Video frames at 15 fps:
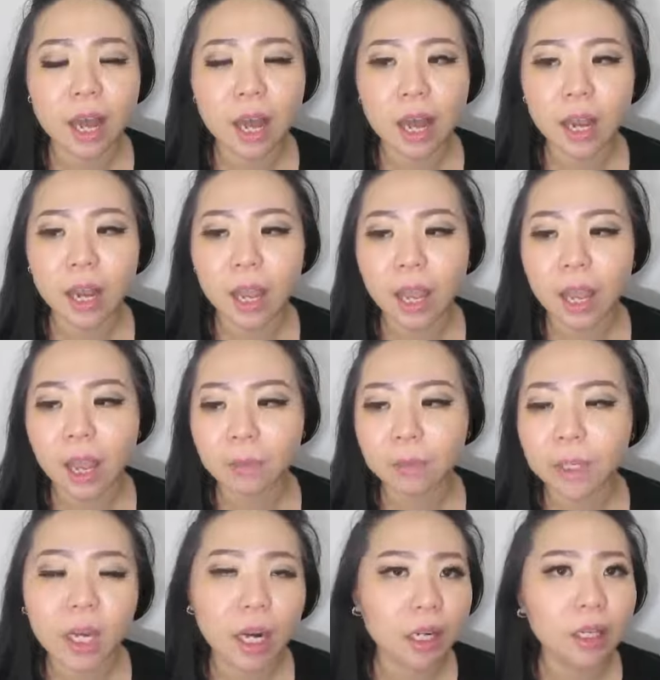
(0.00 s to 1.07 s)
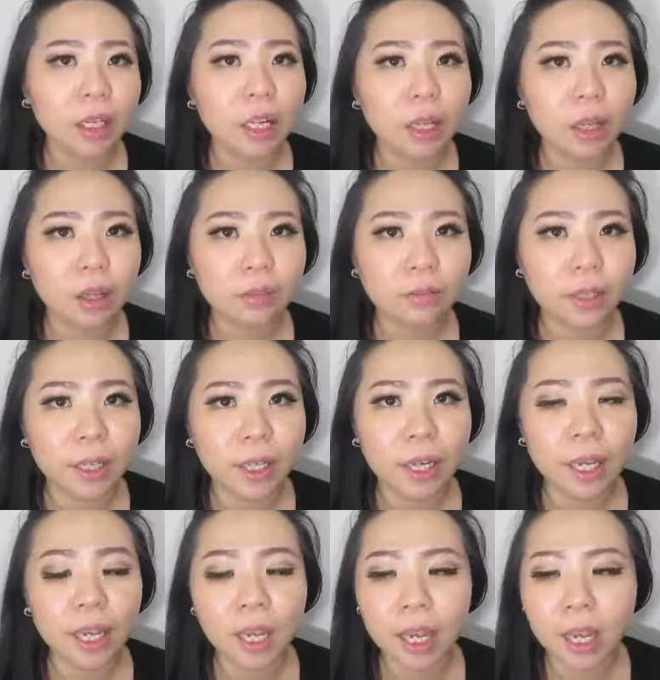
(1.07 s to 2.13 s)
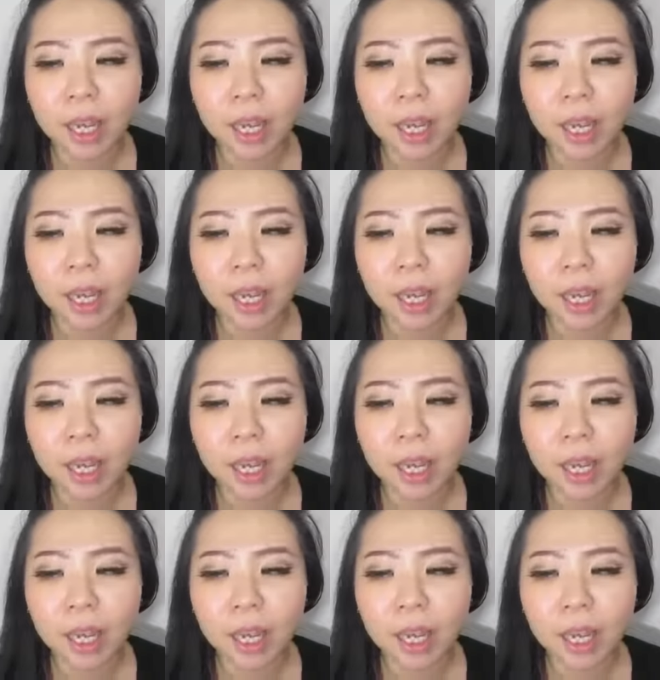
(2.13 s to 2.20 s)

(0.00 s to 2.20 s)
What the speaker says: I am currently loving.